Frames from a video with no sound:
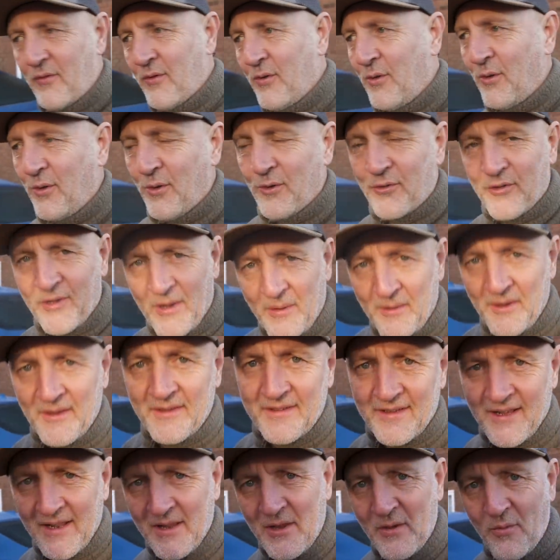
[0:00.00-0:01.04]
course and I'm going to
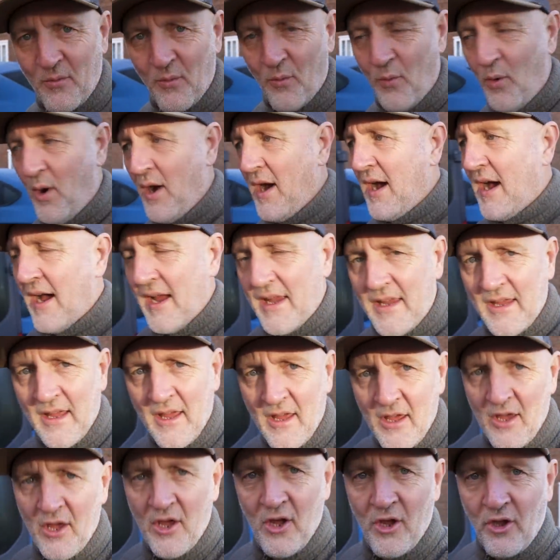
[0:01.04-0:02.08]
tell you why
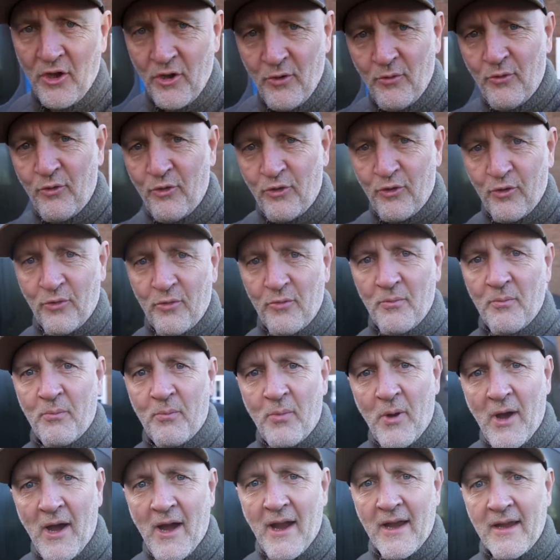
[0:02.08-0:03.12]
you shouldn't
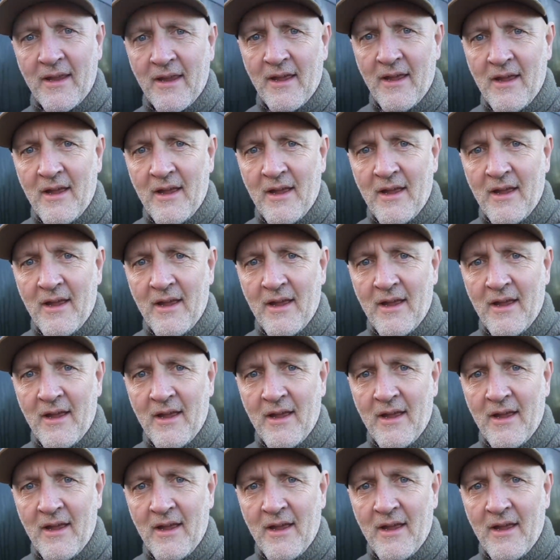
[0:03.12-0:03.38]
buy